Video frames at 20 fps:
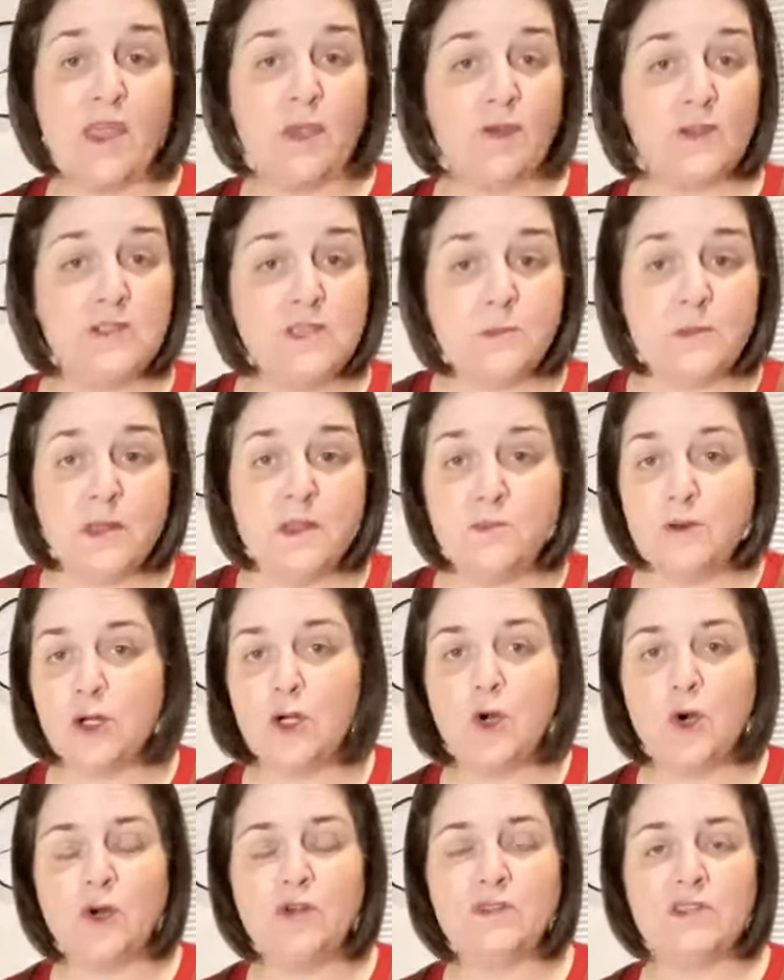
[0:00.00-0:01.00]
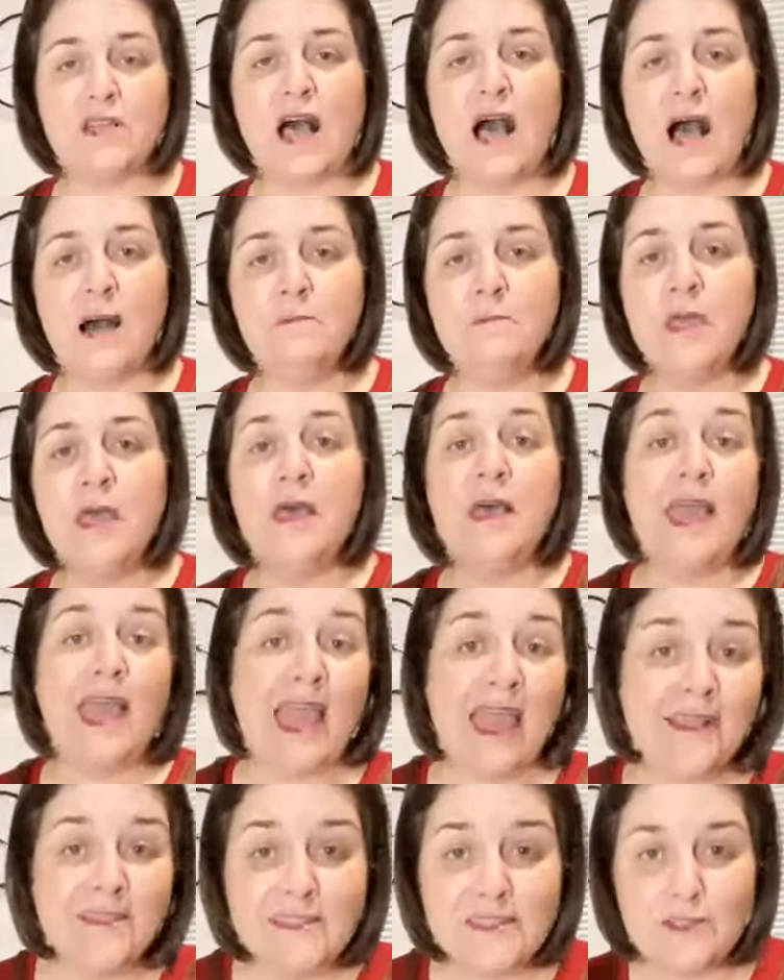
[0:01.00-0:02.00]
There is a bit of a cook time,
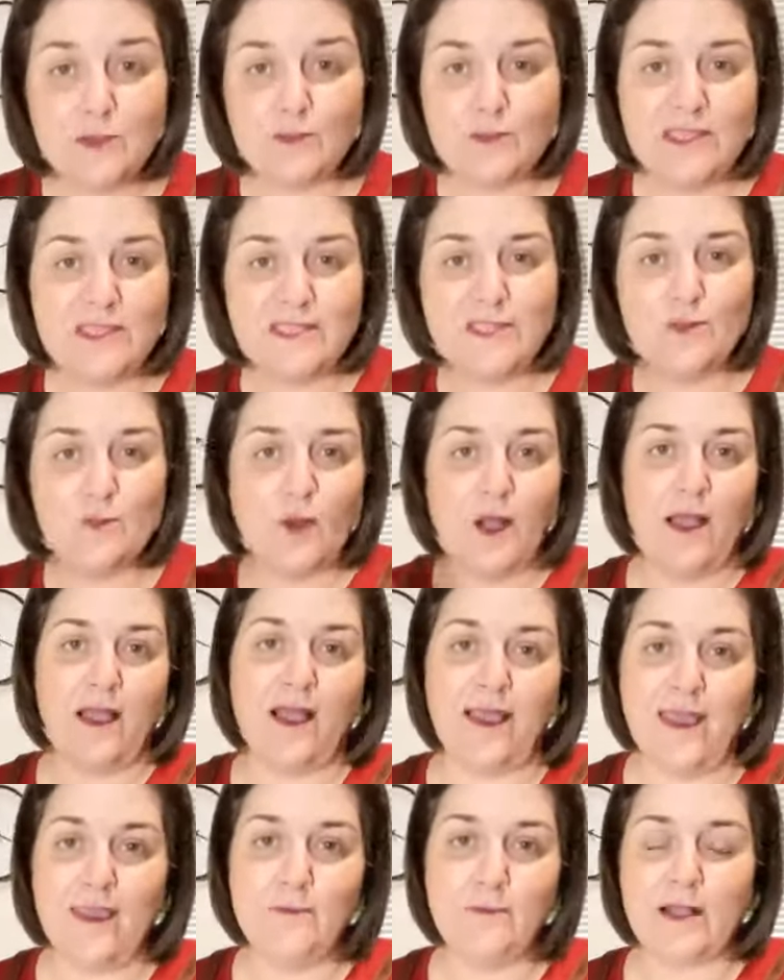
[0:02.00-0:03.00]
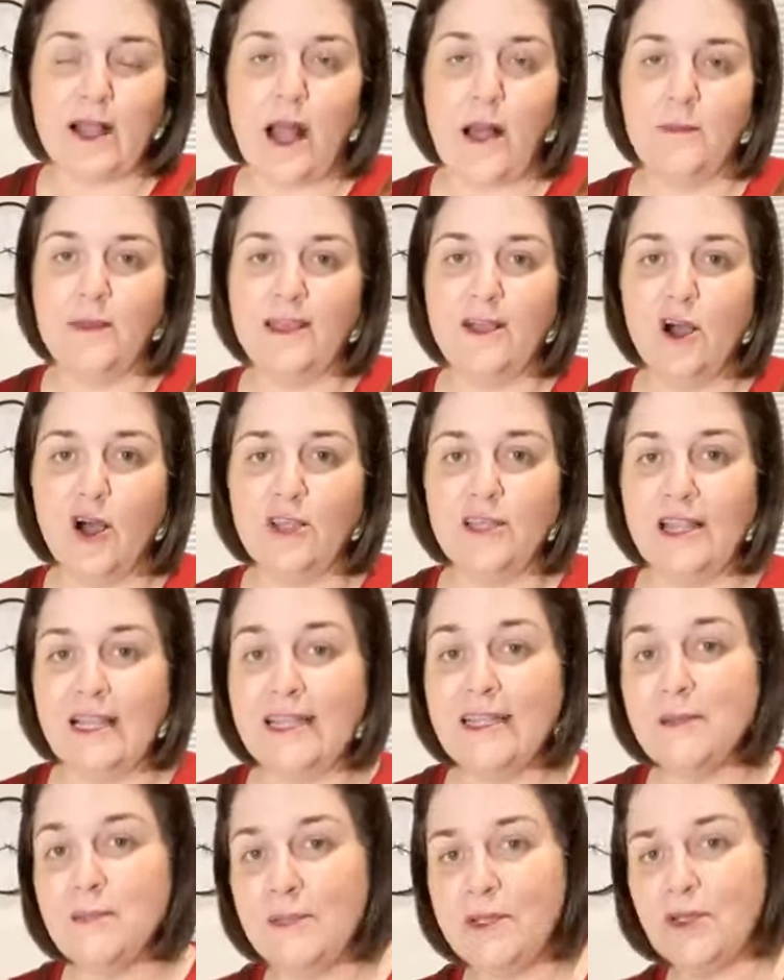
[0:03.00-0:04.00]
hence the reason why I am coming on
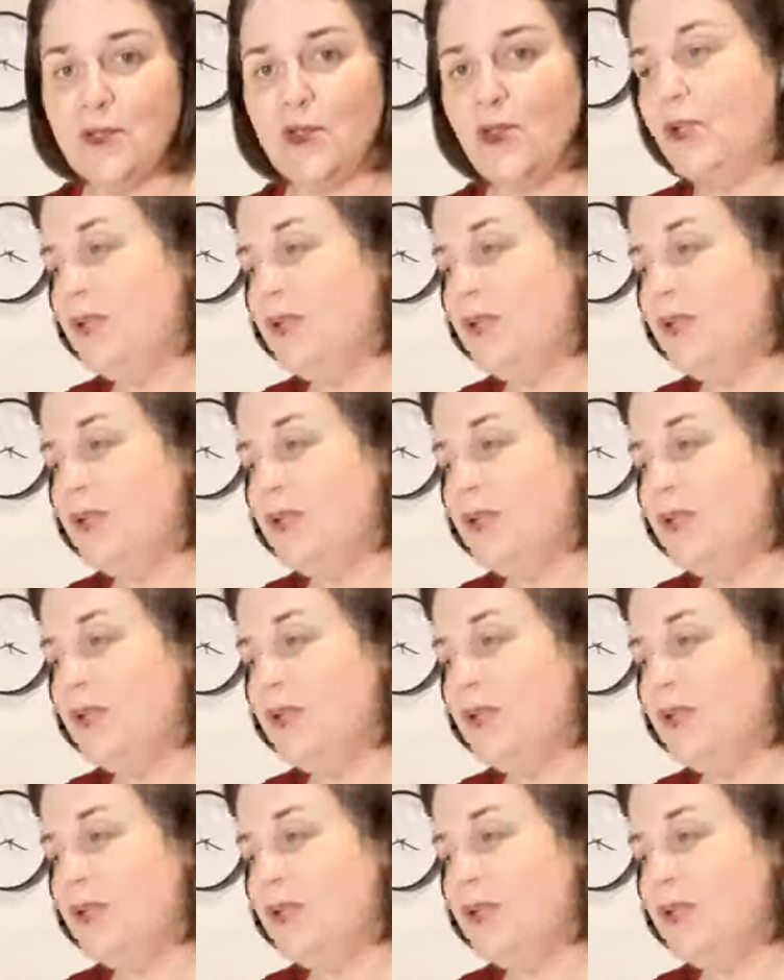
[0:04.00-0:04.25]
a little bit